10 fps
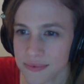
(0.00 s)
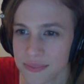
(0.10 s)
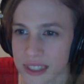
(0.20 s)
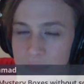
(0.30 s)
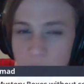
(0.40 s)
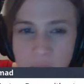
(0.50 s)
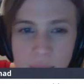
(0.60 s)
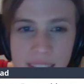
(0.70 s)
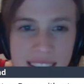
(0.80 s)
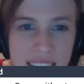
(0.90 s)
It's
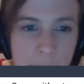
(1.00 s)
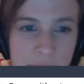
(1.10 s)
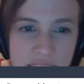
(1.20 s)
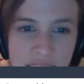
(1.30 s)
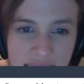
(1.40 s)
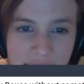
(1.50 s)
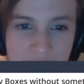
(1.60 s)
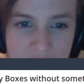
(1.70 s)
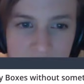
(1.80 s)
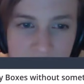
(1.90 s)
Muhammad that's keeping the chat
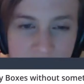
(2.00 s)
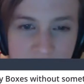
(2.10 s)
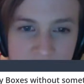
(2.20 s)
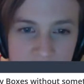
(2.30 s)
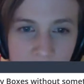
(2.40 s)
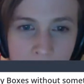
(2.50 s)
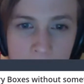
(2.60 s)
chat active.